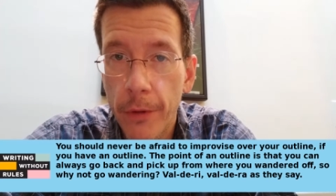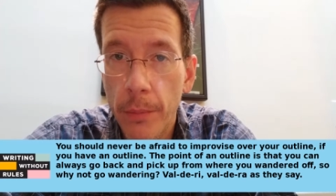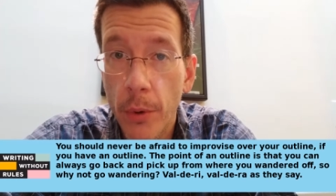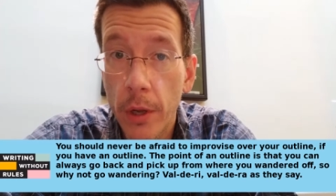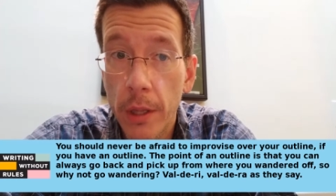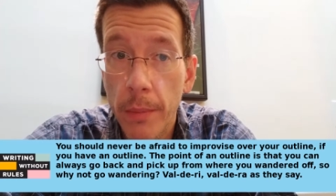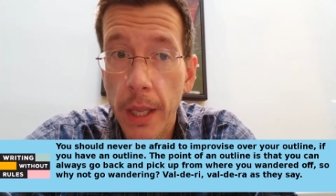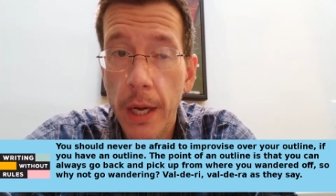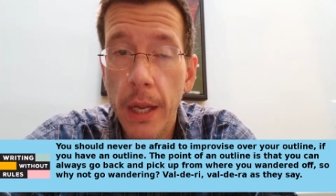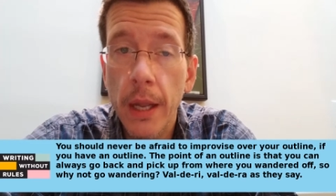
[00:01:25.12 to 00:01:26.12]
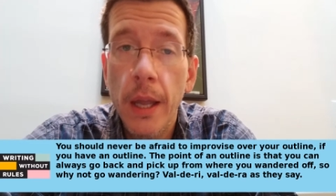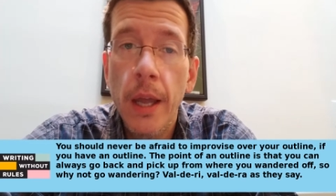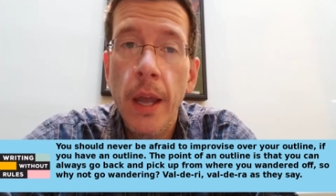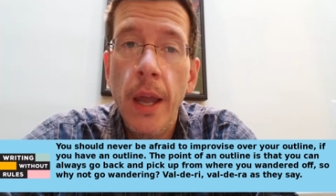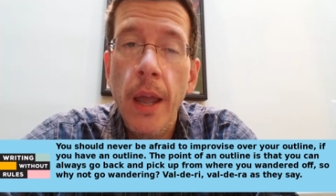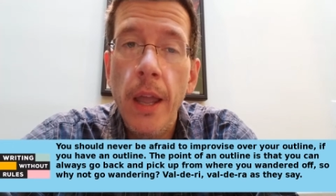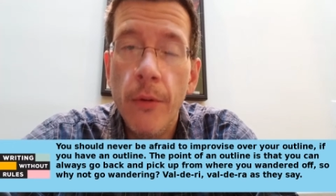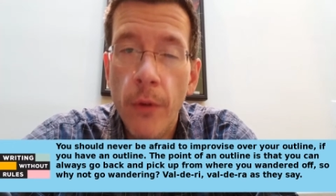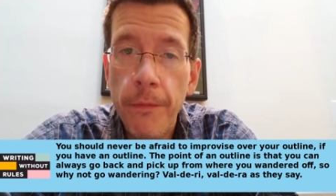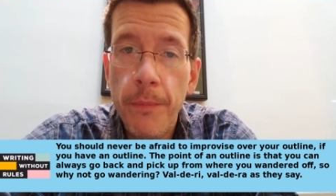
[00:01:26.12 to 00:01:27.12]
for the book in the beginning. In
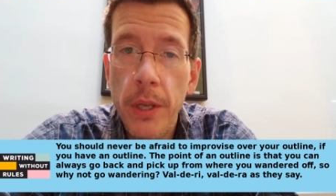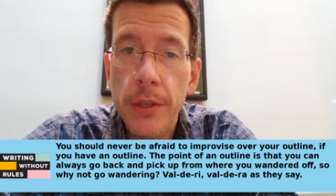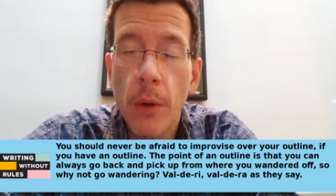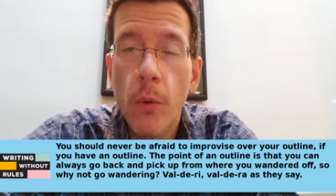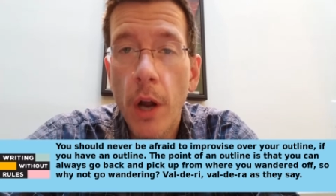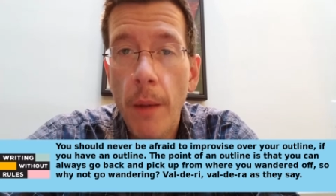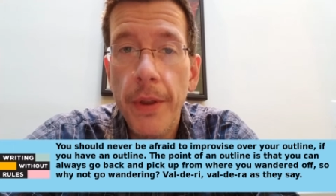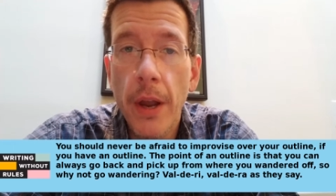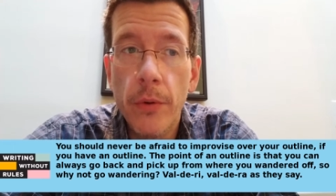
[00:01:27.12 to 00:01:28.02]
Rough Beast, I woke up the